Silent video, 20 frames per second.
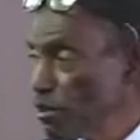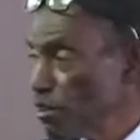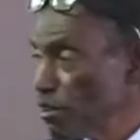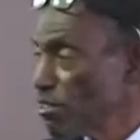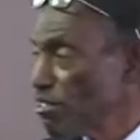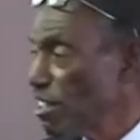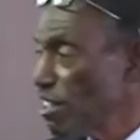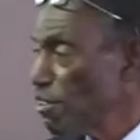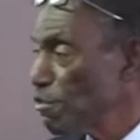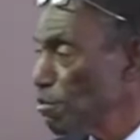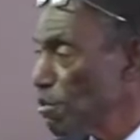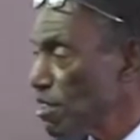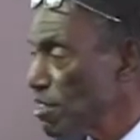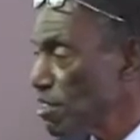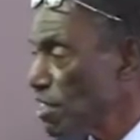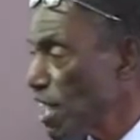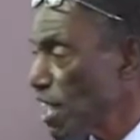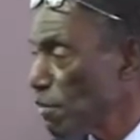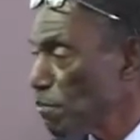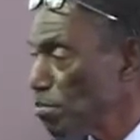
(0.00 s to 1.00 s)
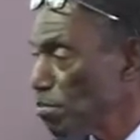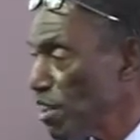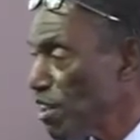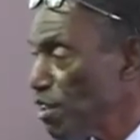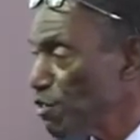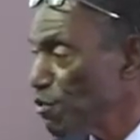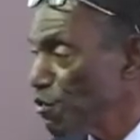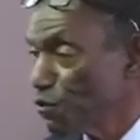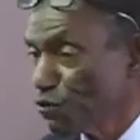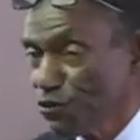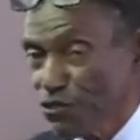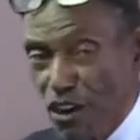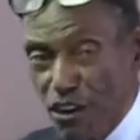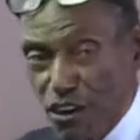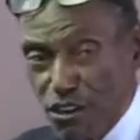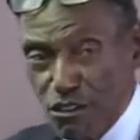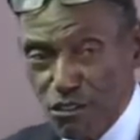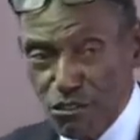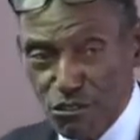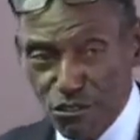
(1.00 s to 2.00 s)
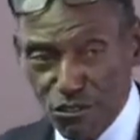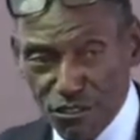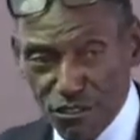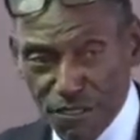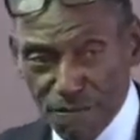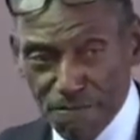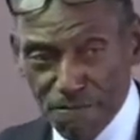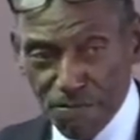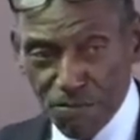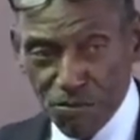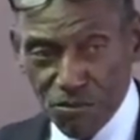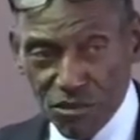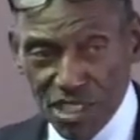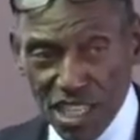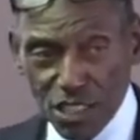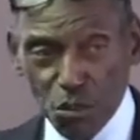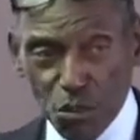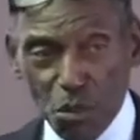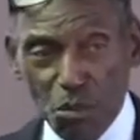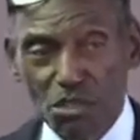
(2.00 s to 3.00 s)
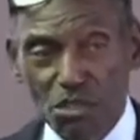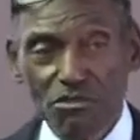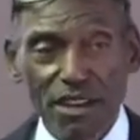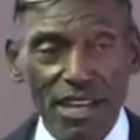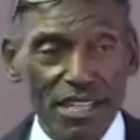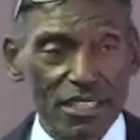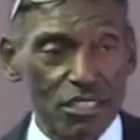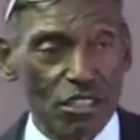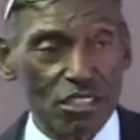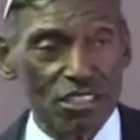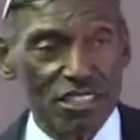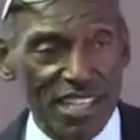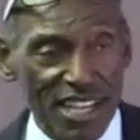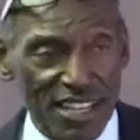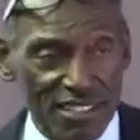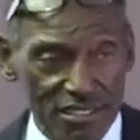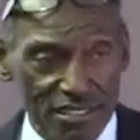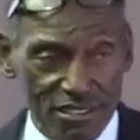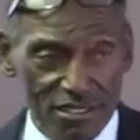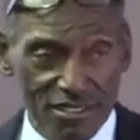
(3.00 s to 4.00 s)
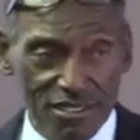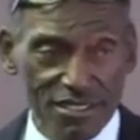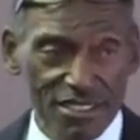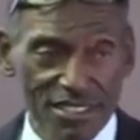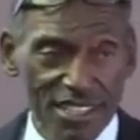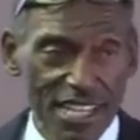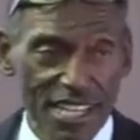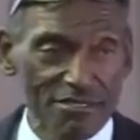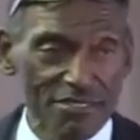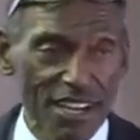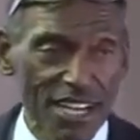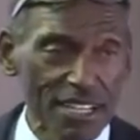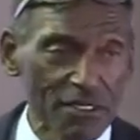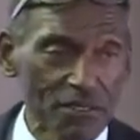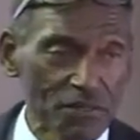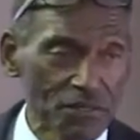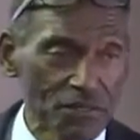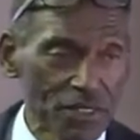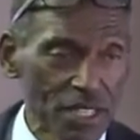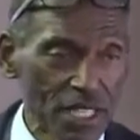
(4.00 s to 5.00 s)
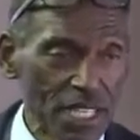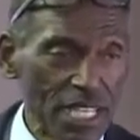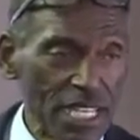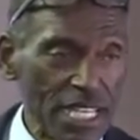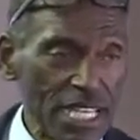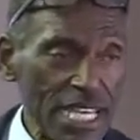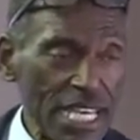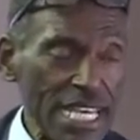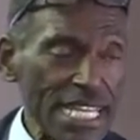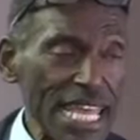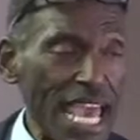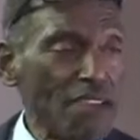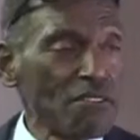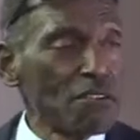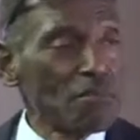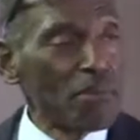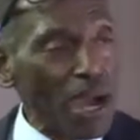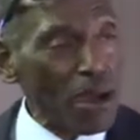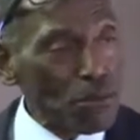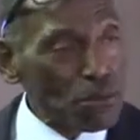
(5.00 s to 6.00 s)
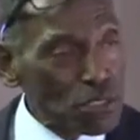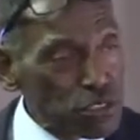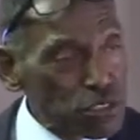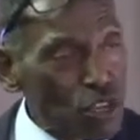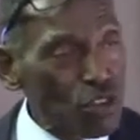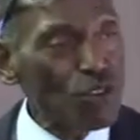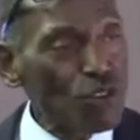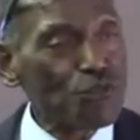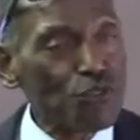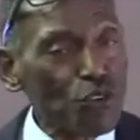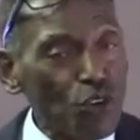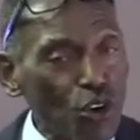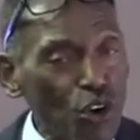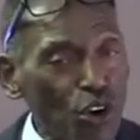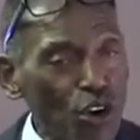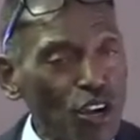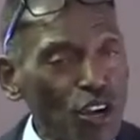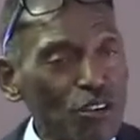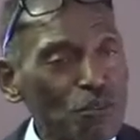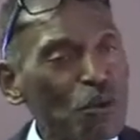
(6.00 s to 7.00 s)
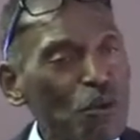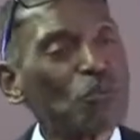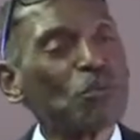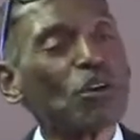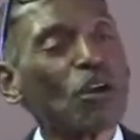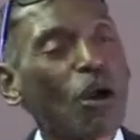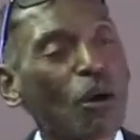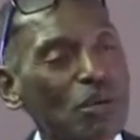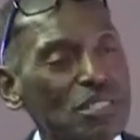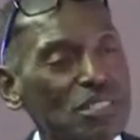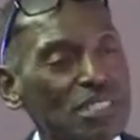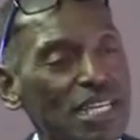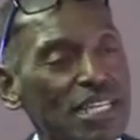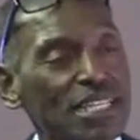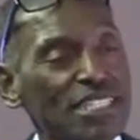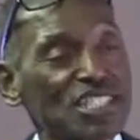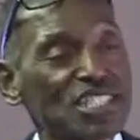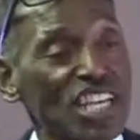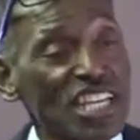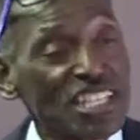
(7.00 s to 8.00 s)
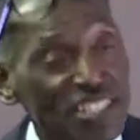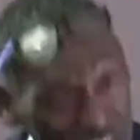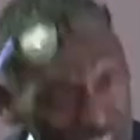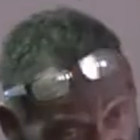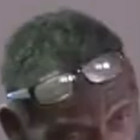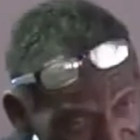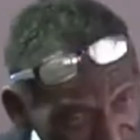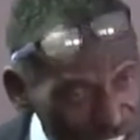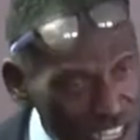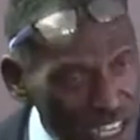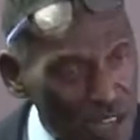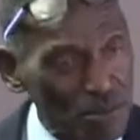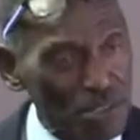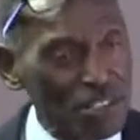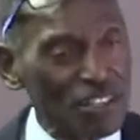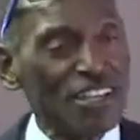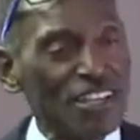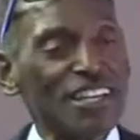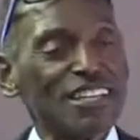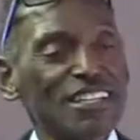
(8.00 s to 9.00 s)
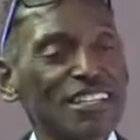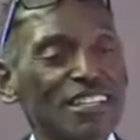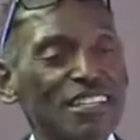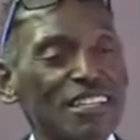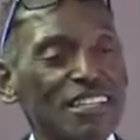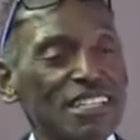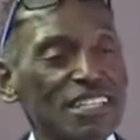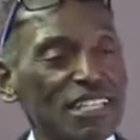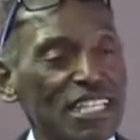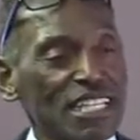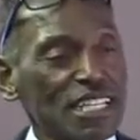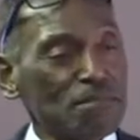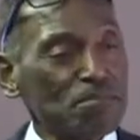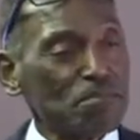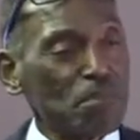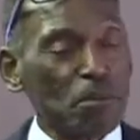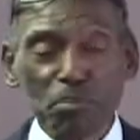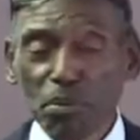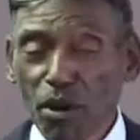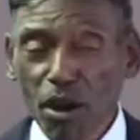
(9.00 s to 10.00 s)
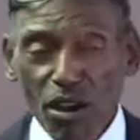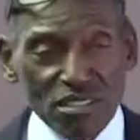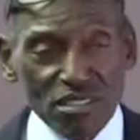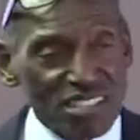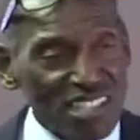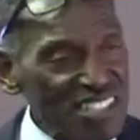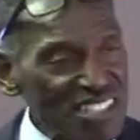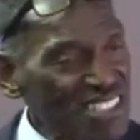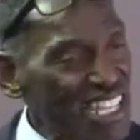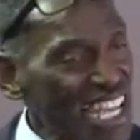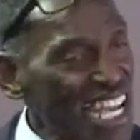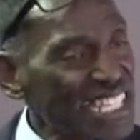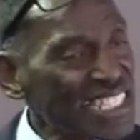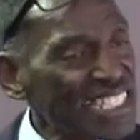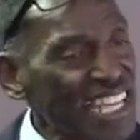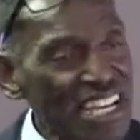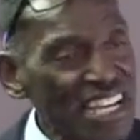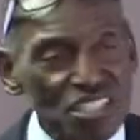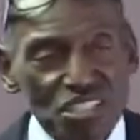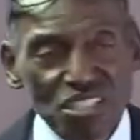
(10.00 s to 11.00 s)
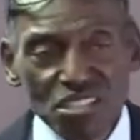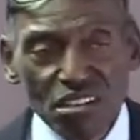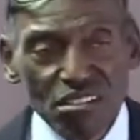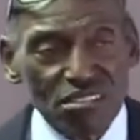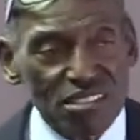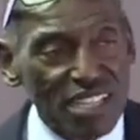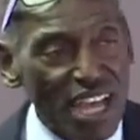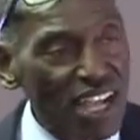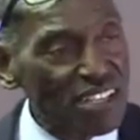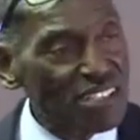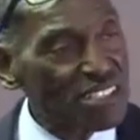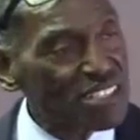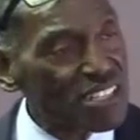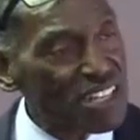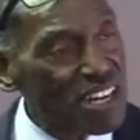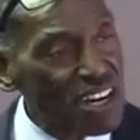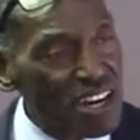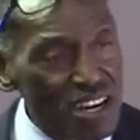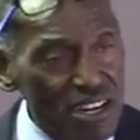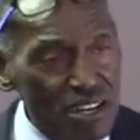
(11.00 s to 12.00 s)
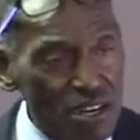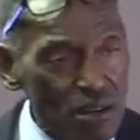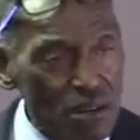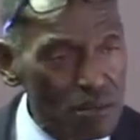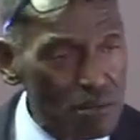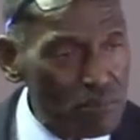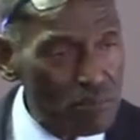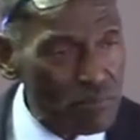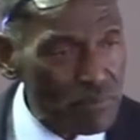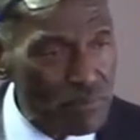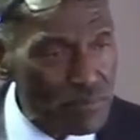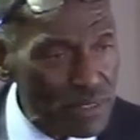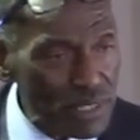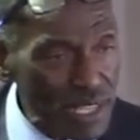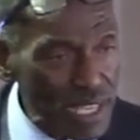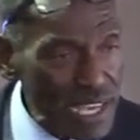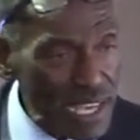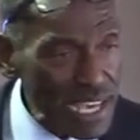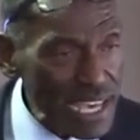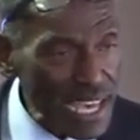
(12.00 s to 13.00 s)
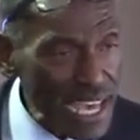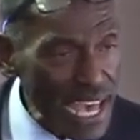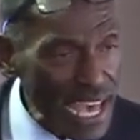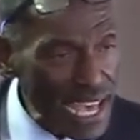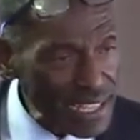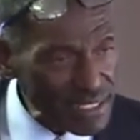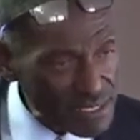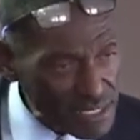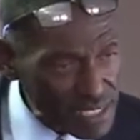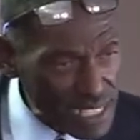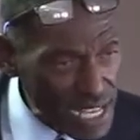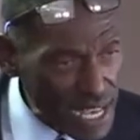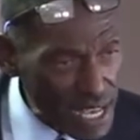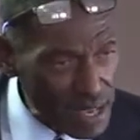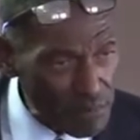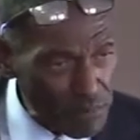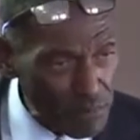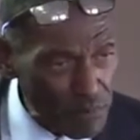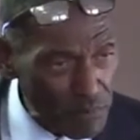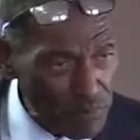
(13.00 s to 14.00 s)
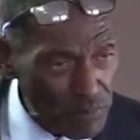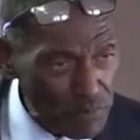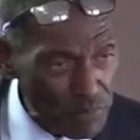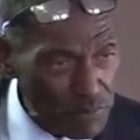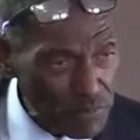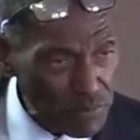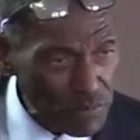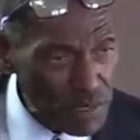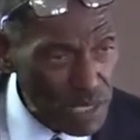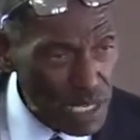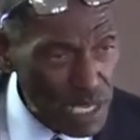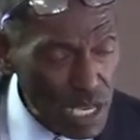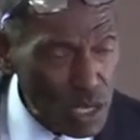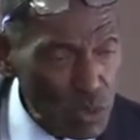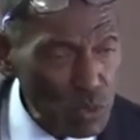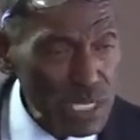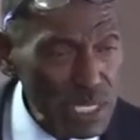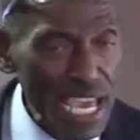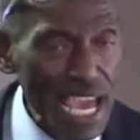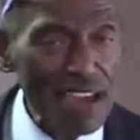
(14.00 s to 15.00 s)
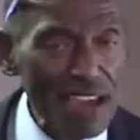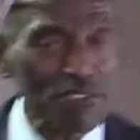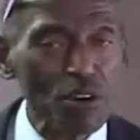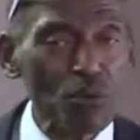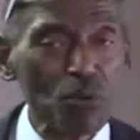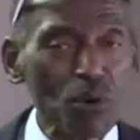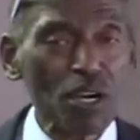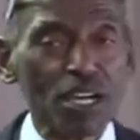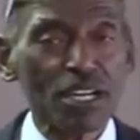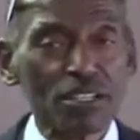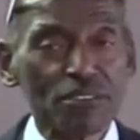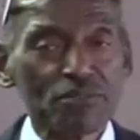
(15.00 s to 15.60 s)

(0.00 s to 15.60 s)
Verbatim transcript: this must take place first that's what we read in our text today, right? Everybody was looking for what we always say Jesus is coming. But Paul says, That day shall not come except we have a what?